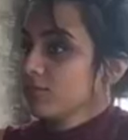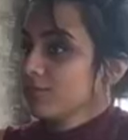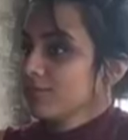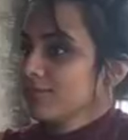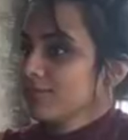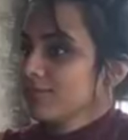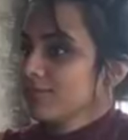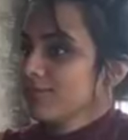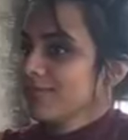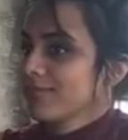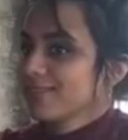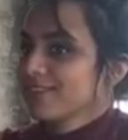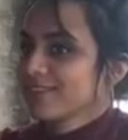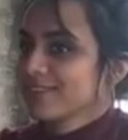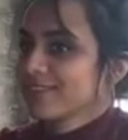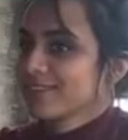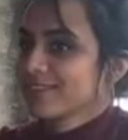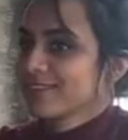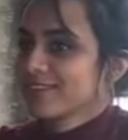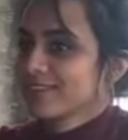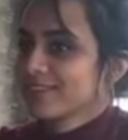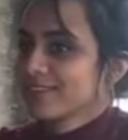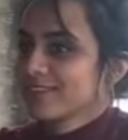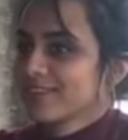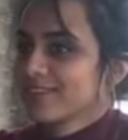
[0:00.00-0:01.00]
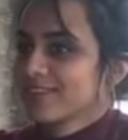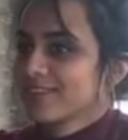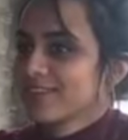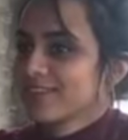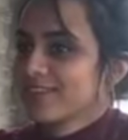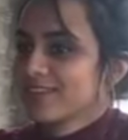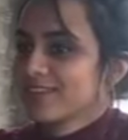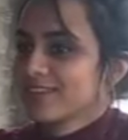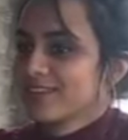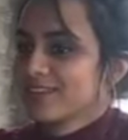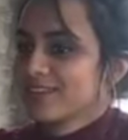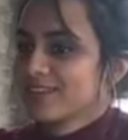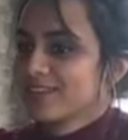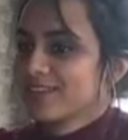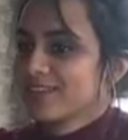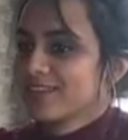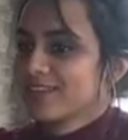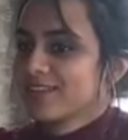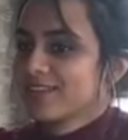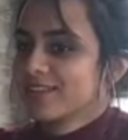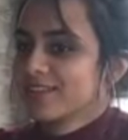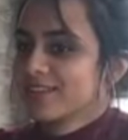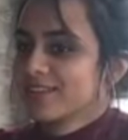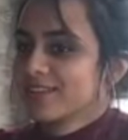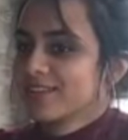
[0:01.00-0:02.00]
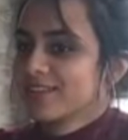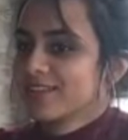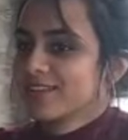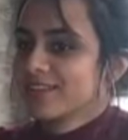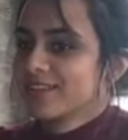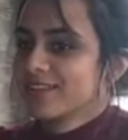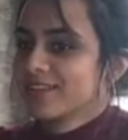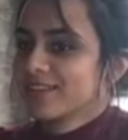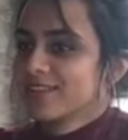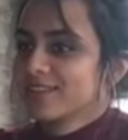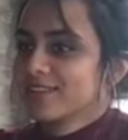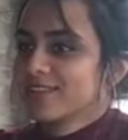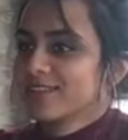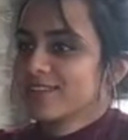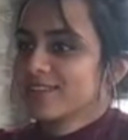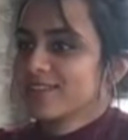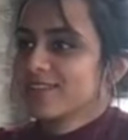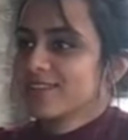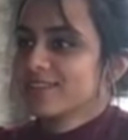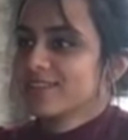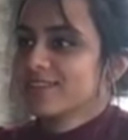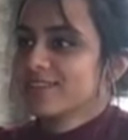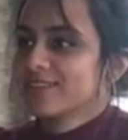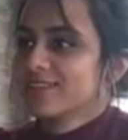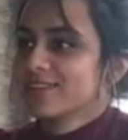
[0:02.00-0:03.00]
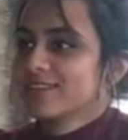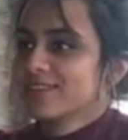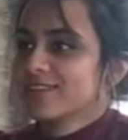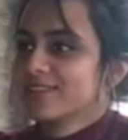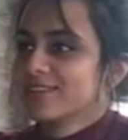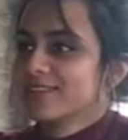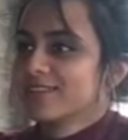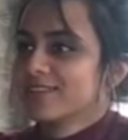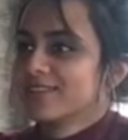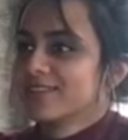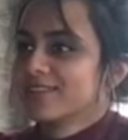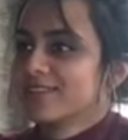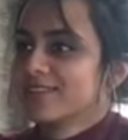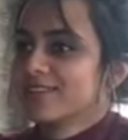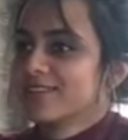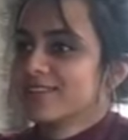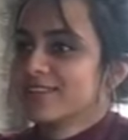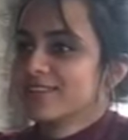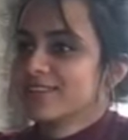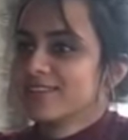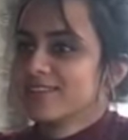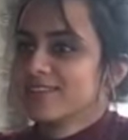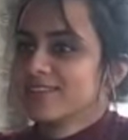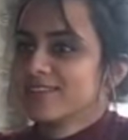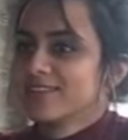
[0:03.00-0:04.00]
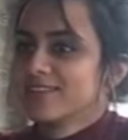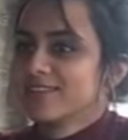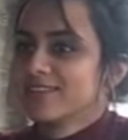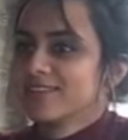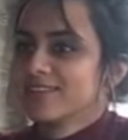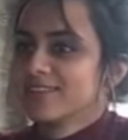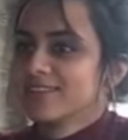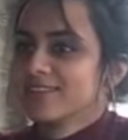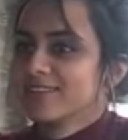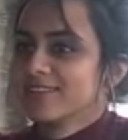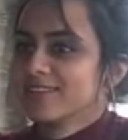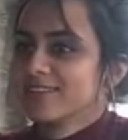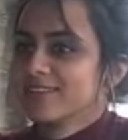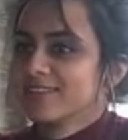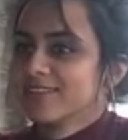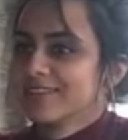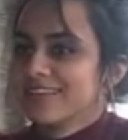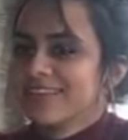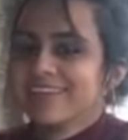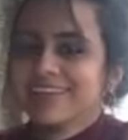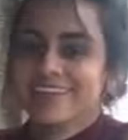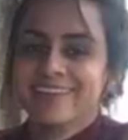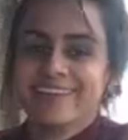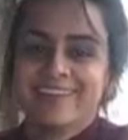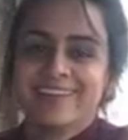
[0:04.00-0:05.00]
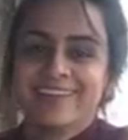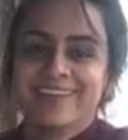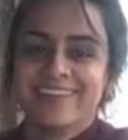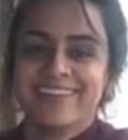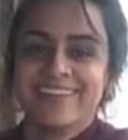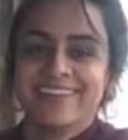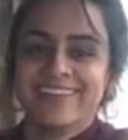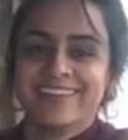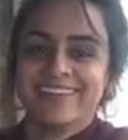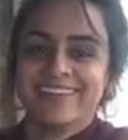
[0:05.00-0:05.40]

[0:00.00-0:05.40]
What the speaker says: (silent)